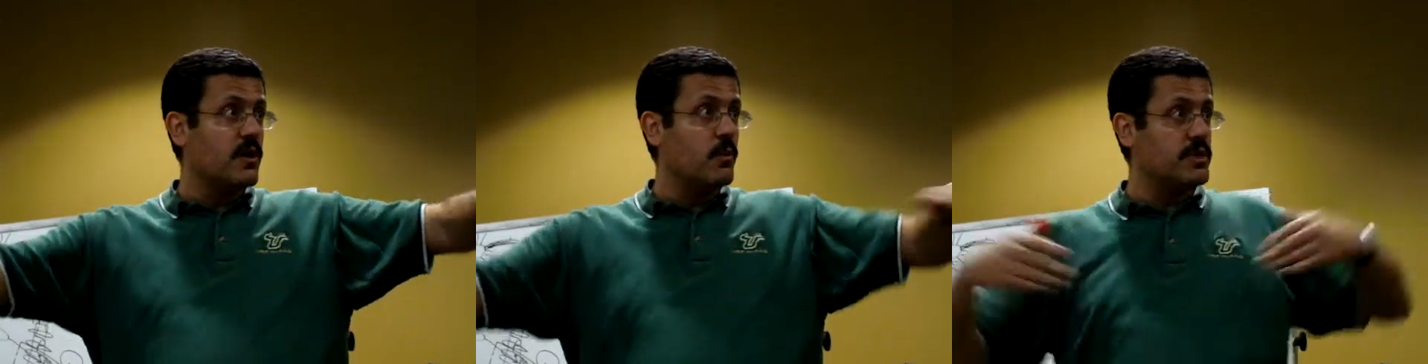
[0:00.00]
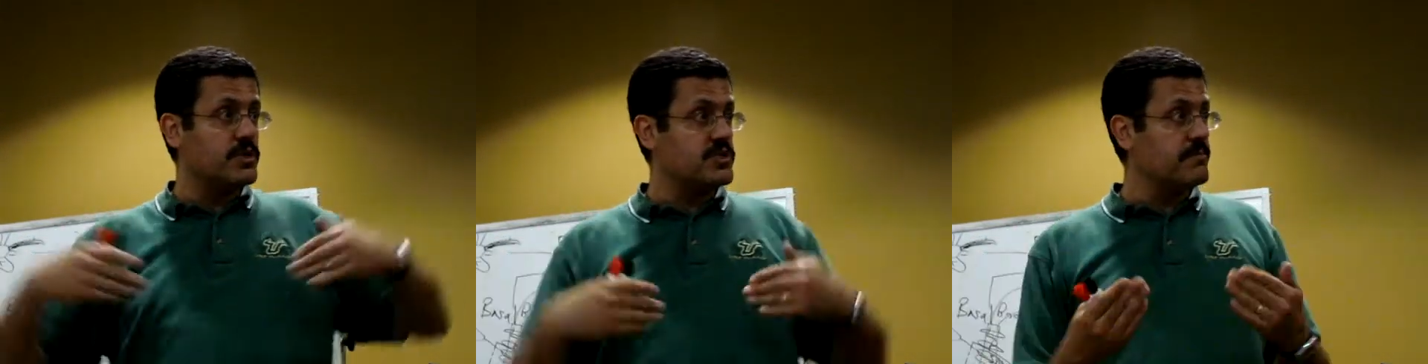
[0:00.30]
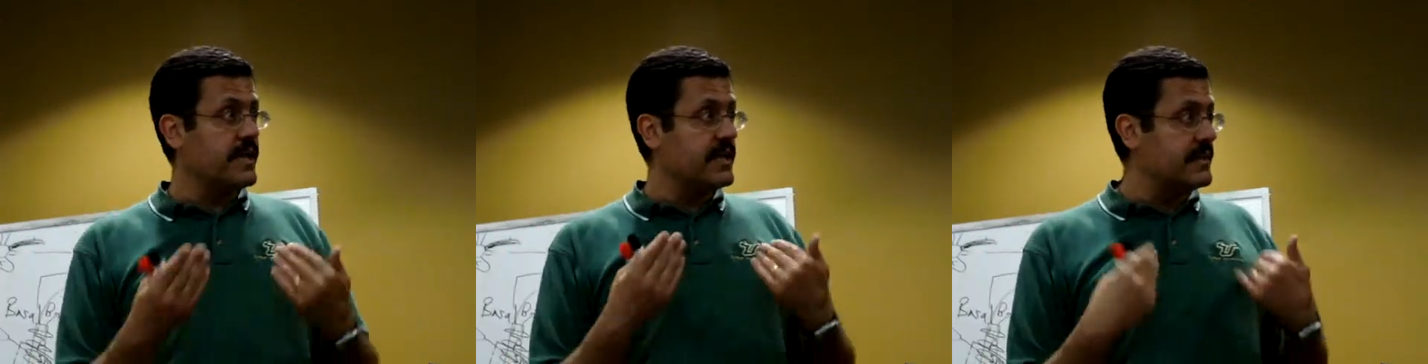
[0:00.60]
Which
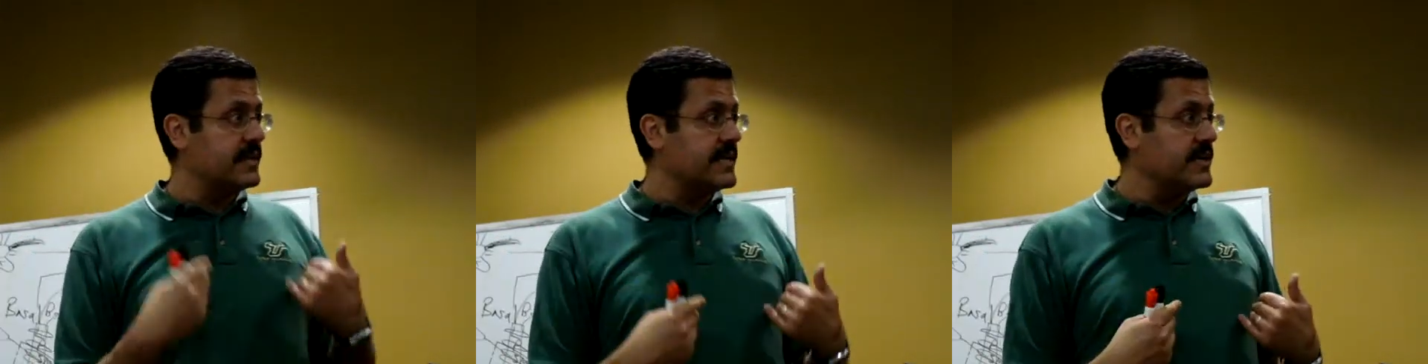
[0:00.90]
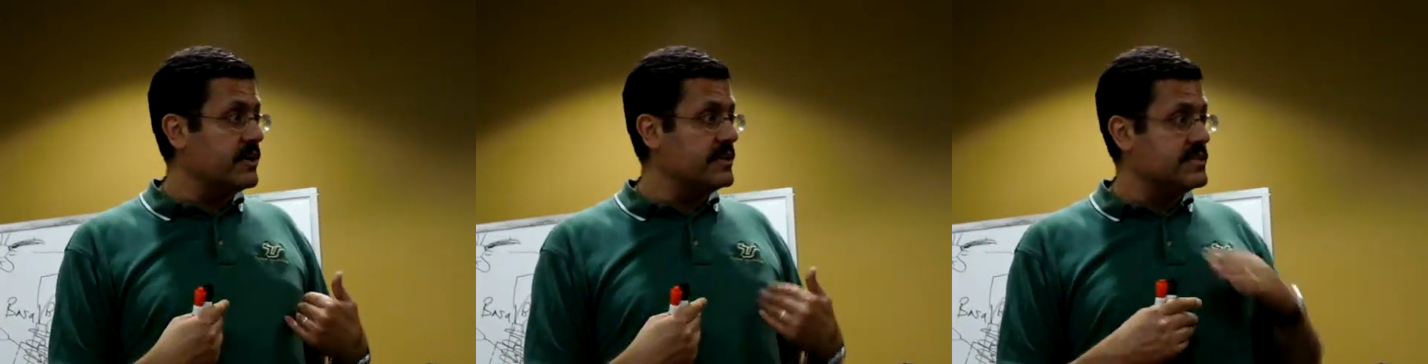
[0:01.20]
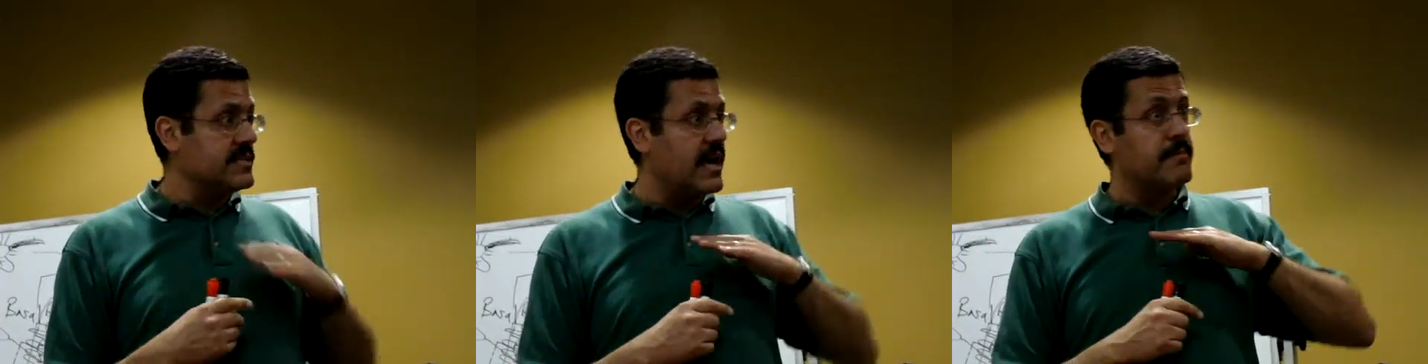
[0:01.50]
means they secrete
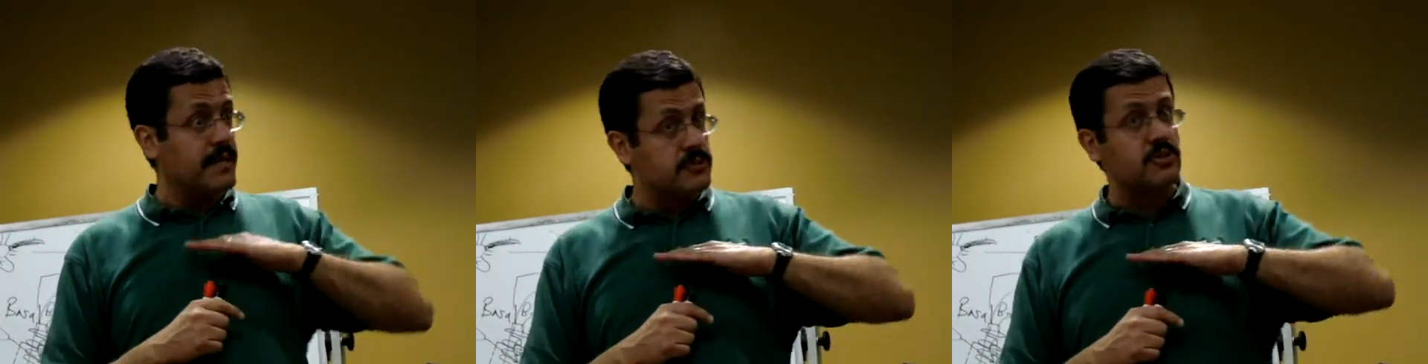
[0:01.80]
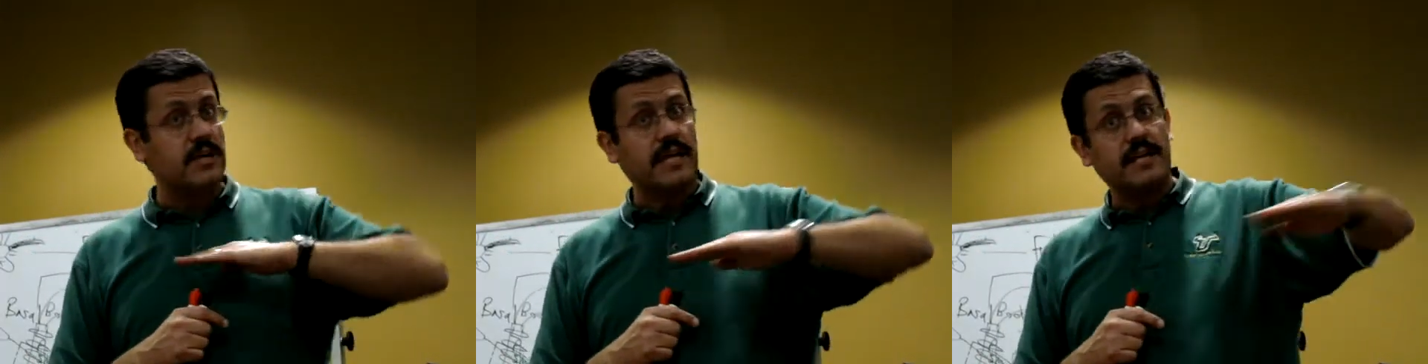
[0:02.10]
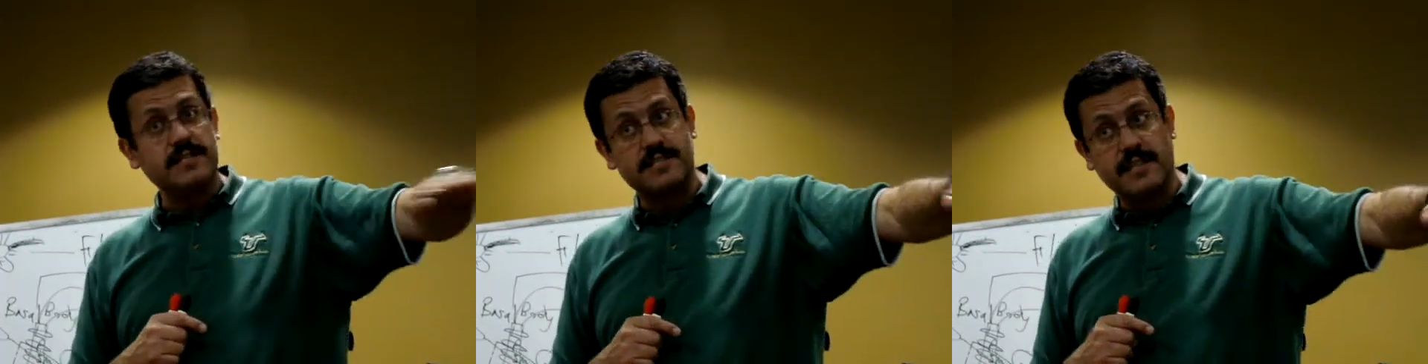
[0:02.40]
slime and literally
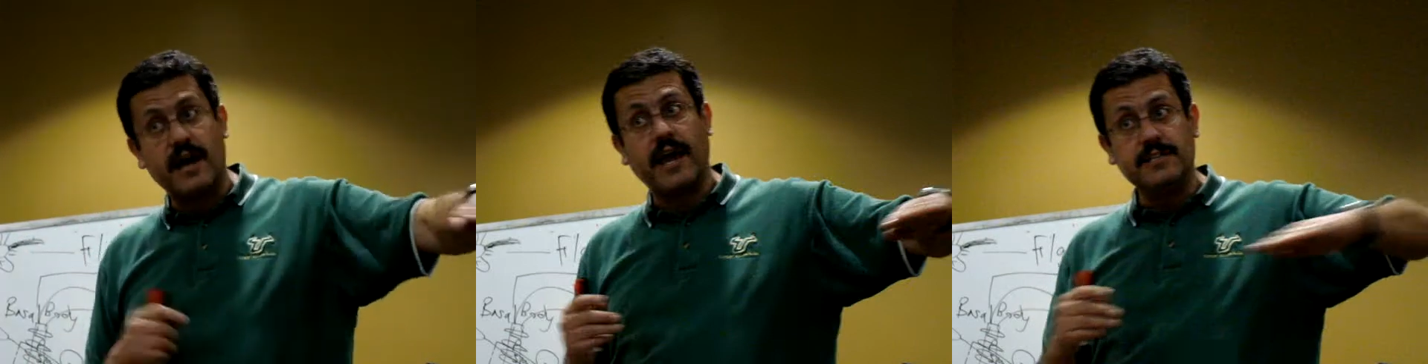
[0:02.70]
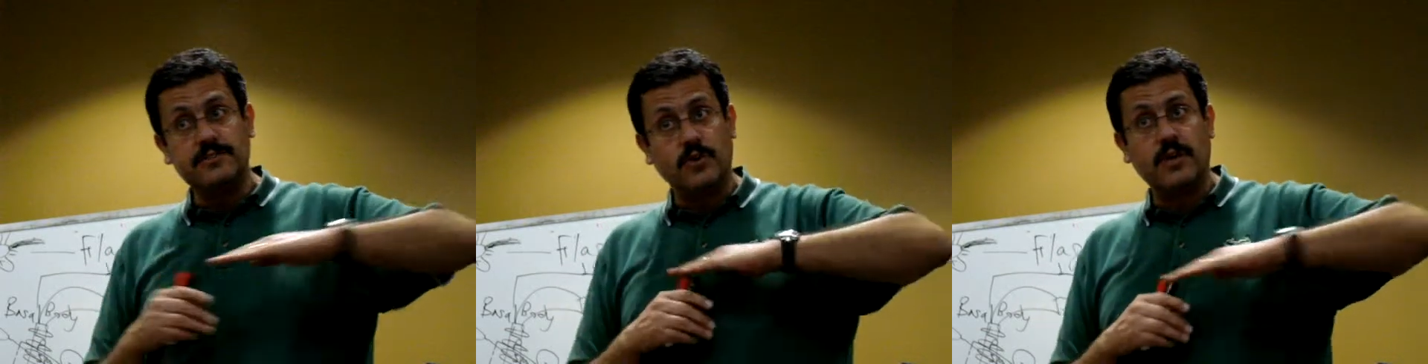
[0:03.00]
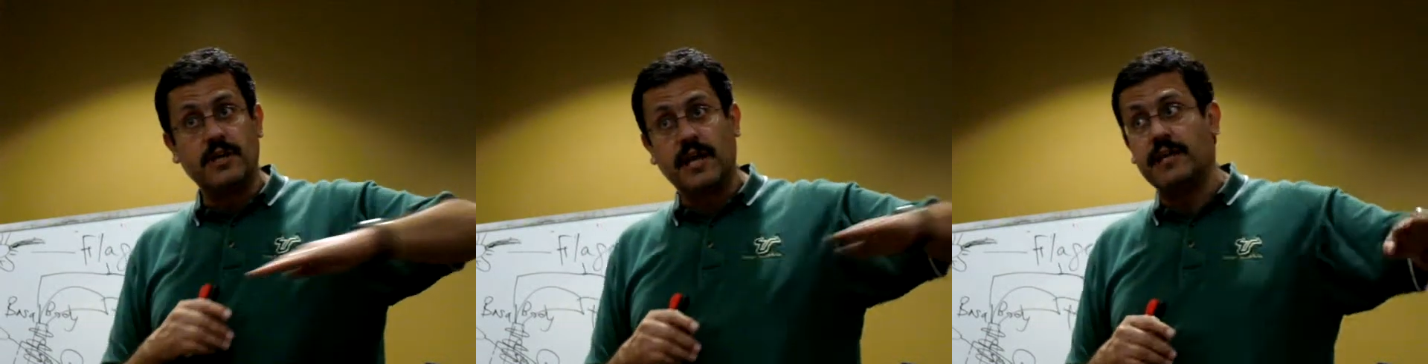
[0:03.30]
slide or
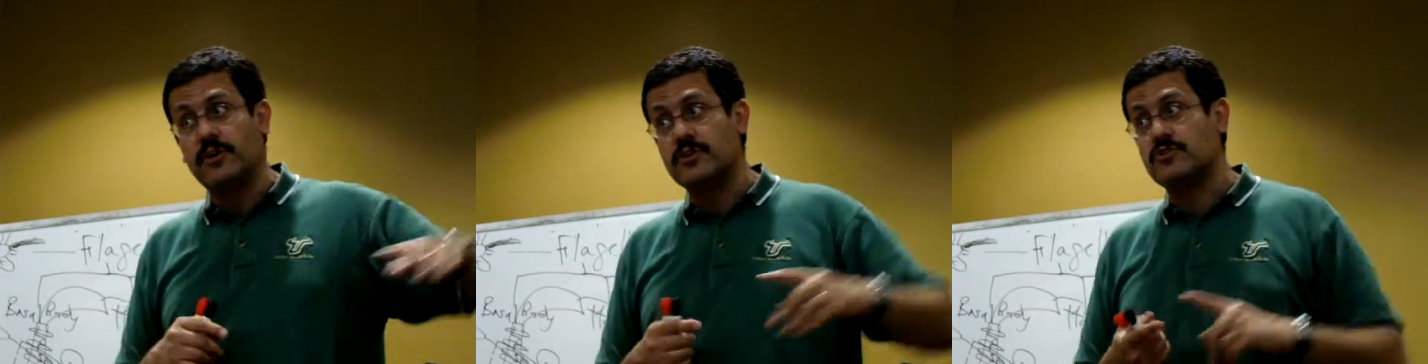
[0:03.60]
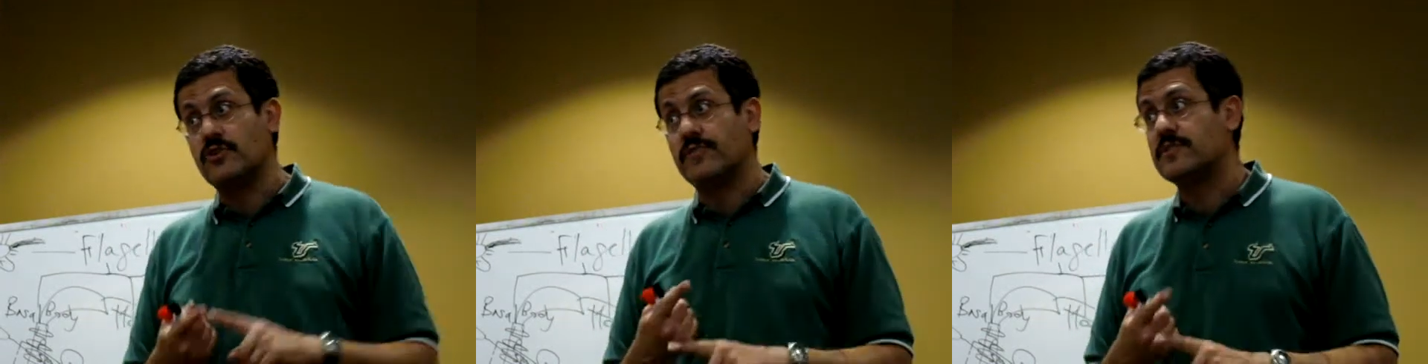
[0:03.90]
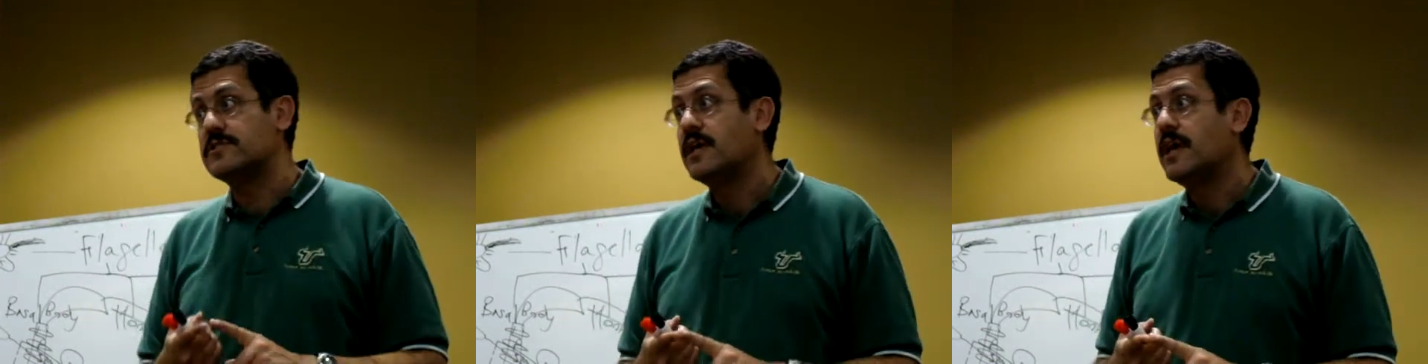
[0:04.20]
glide on a
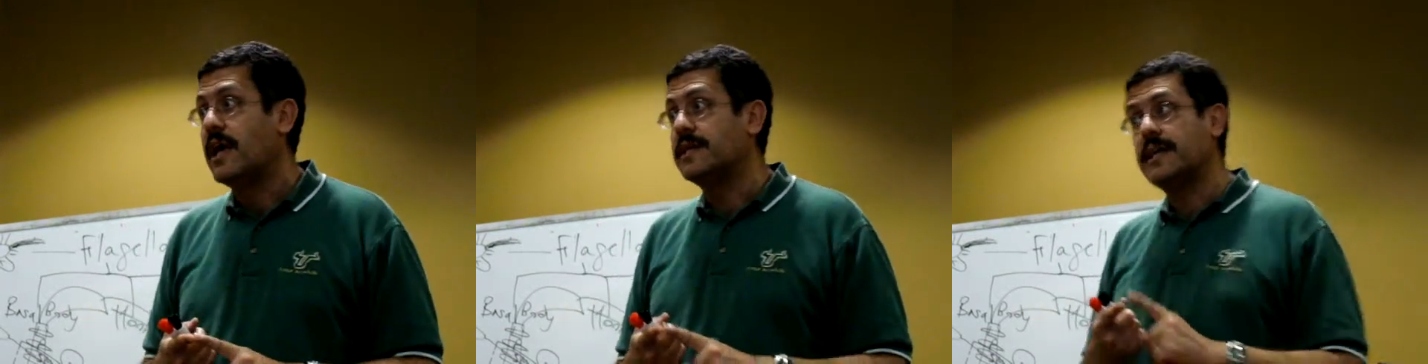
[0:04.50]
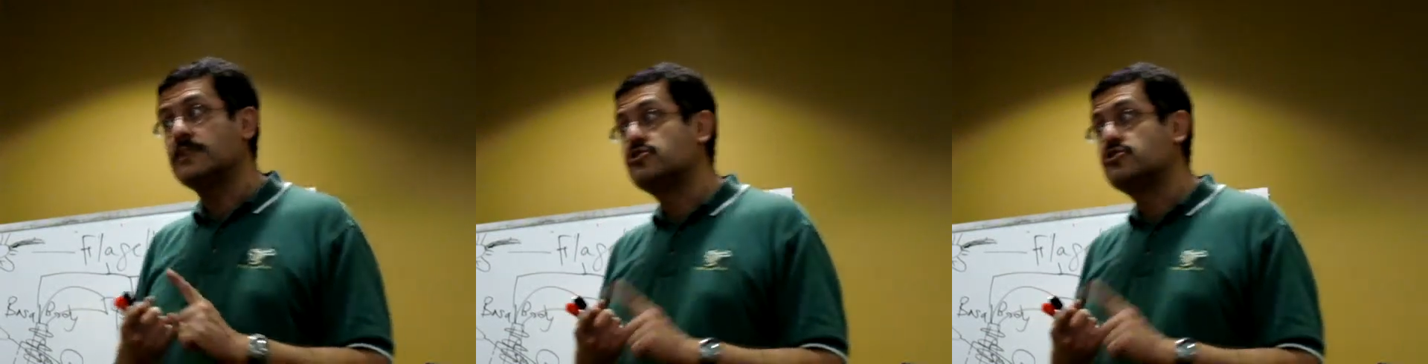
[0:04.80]
surface, and they can